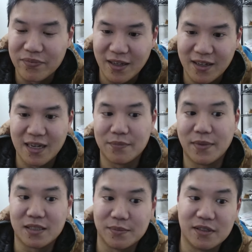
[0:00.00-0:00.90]
Kind of had to
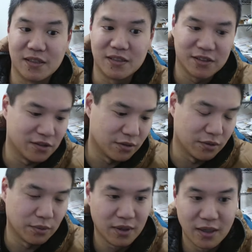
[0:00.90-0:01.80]
make some decisions
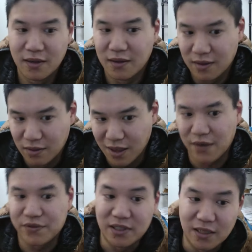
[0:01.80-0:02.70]
to
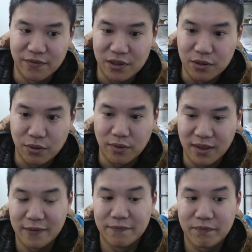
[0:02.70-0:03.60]
offset
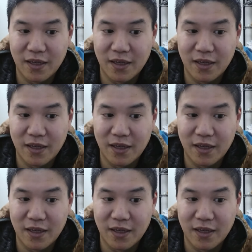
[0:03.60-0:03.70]
inventory.